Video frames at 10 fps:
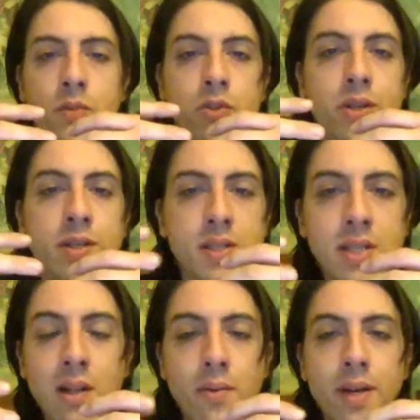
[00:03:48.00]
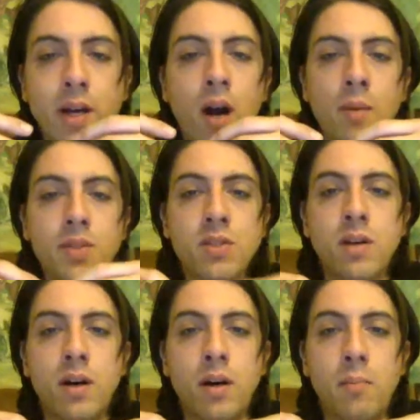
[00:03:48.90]
the distillery comes
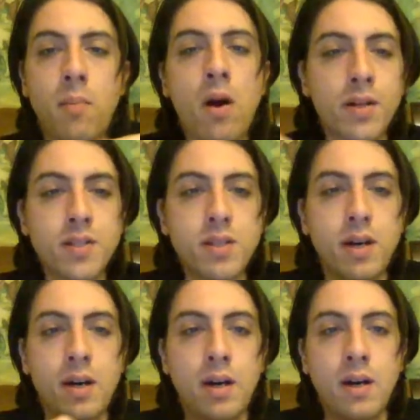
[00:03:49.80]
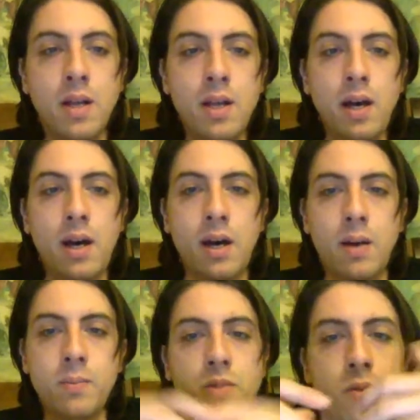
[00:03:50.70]
marks, so
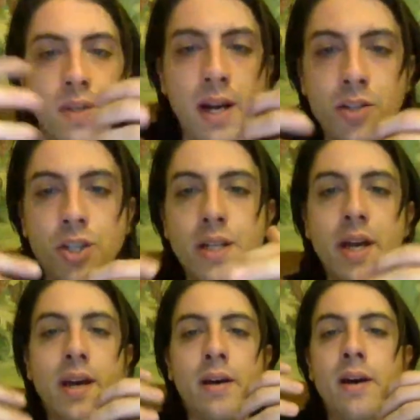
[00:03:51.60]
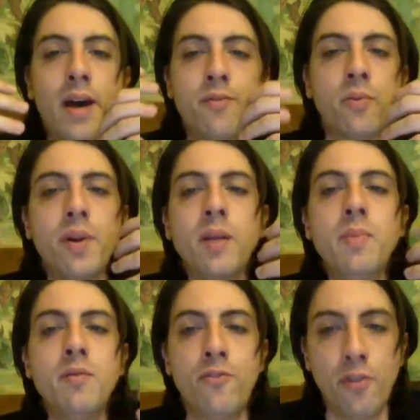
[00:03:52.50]
vinacci that have already
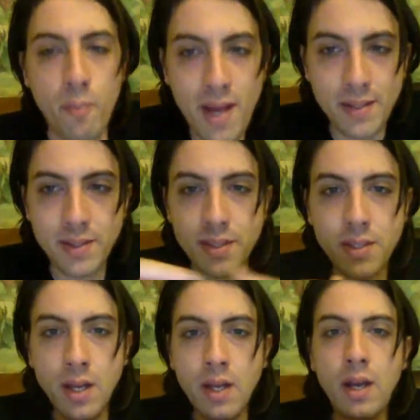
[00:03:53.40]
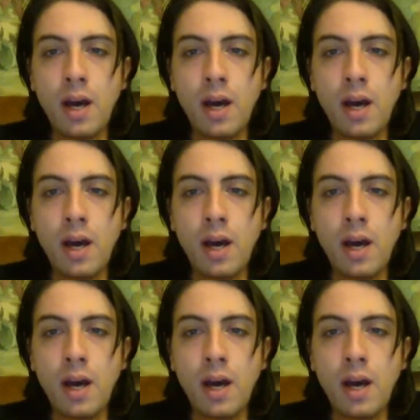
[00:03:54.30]
been fermented,